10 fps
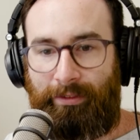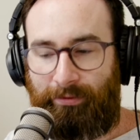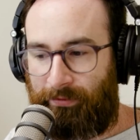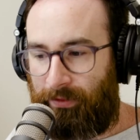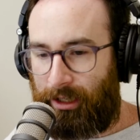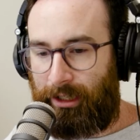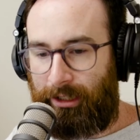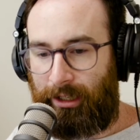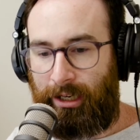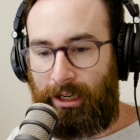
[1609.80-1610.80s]
fucking
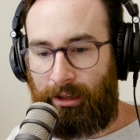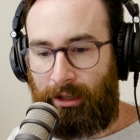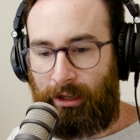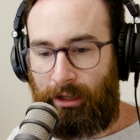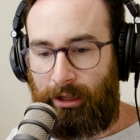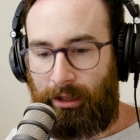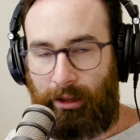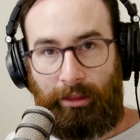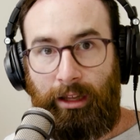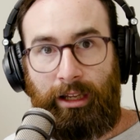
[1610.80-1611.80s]
underneath the
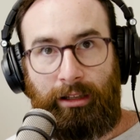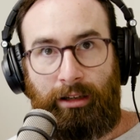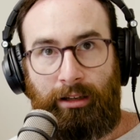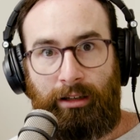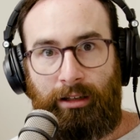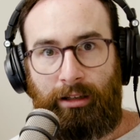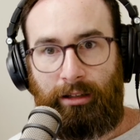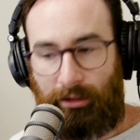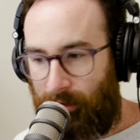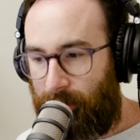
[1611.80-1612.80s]
thing,
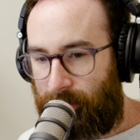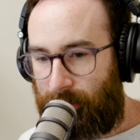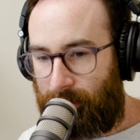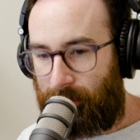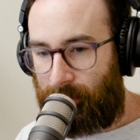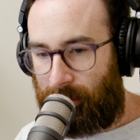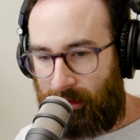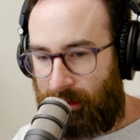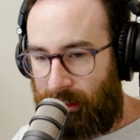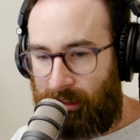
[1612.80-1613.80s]
you know? Like,
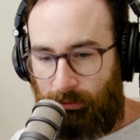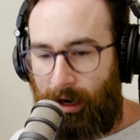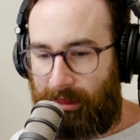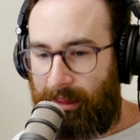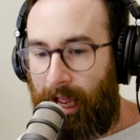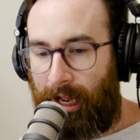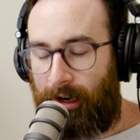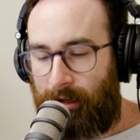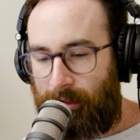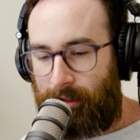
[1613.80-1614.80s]
it's right there.
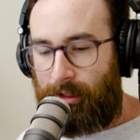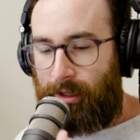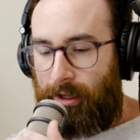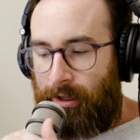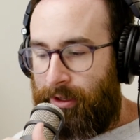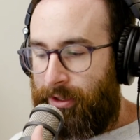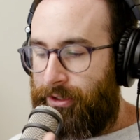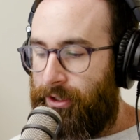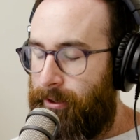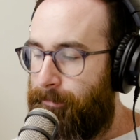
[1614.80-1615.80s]

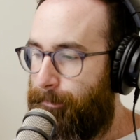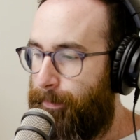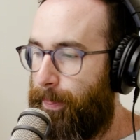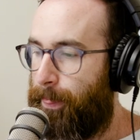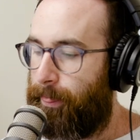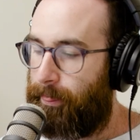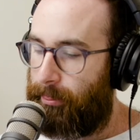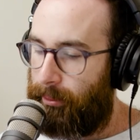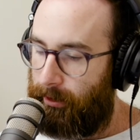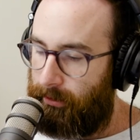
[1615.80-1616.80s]
So
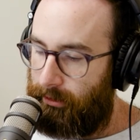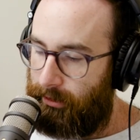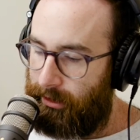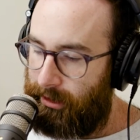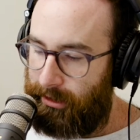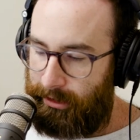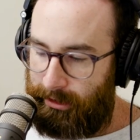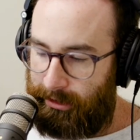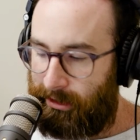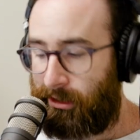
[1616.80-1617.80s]

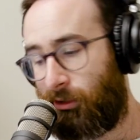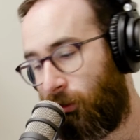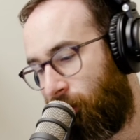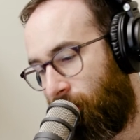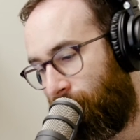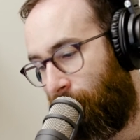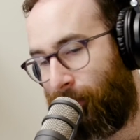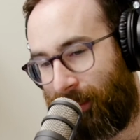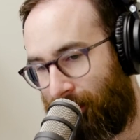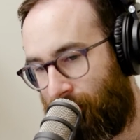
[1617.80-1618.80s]
he's this dude from
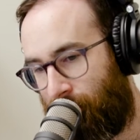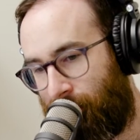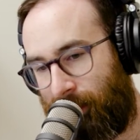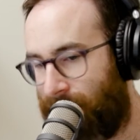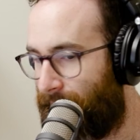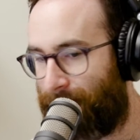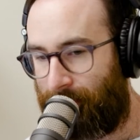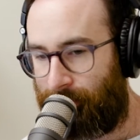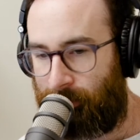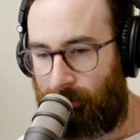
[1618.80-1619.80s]
Mexico. He's a death
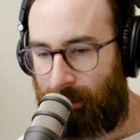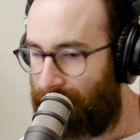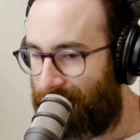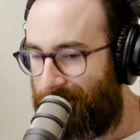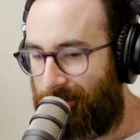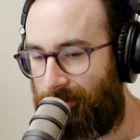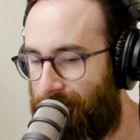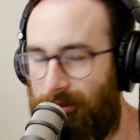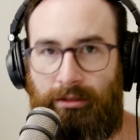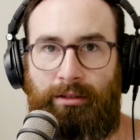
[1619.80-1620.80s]
metal dude, and you know, the
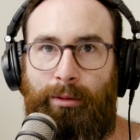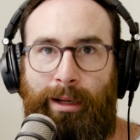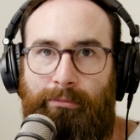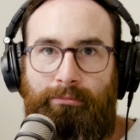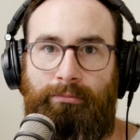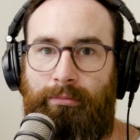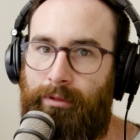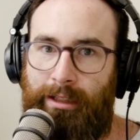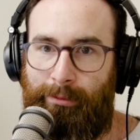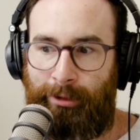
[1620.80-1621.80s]
songs are about
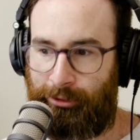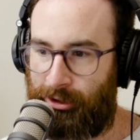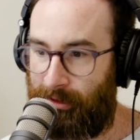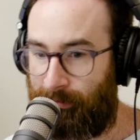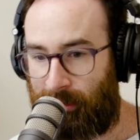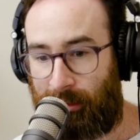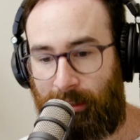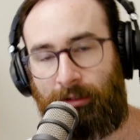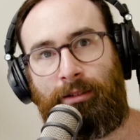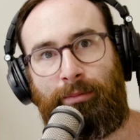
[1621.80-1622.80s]
death metal shit, fucking killing